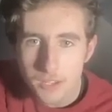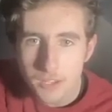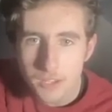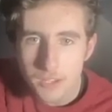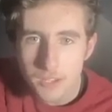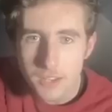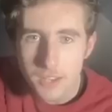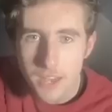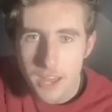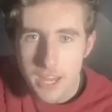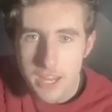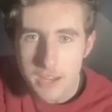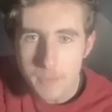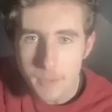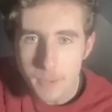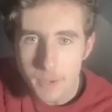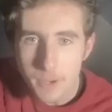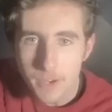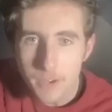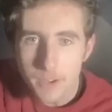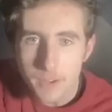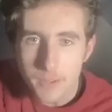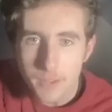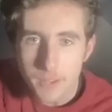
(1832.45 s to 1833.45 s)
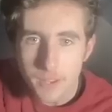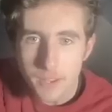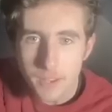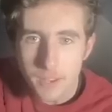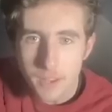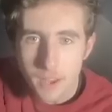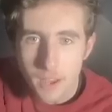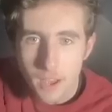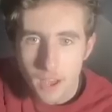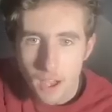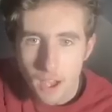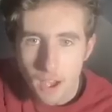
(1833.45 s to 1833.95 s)
neighbour.
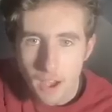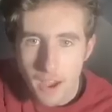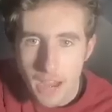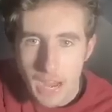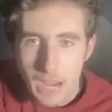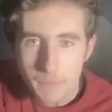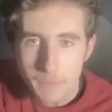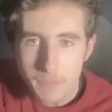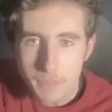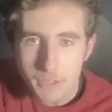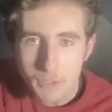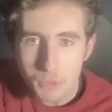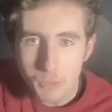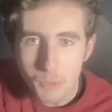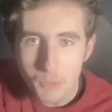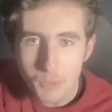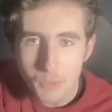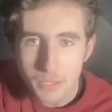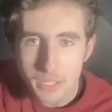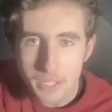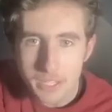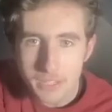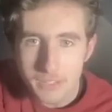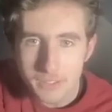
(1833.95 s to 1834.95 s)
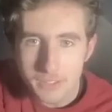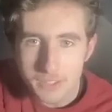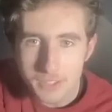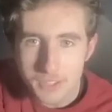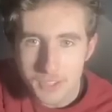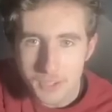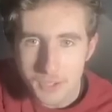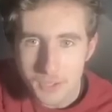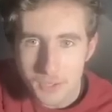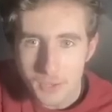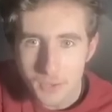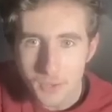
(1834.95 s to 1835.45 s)
I am talking to
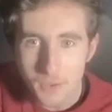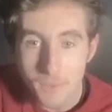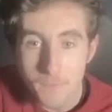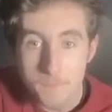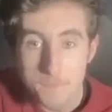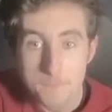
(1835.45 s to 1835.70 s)
you.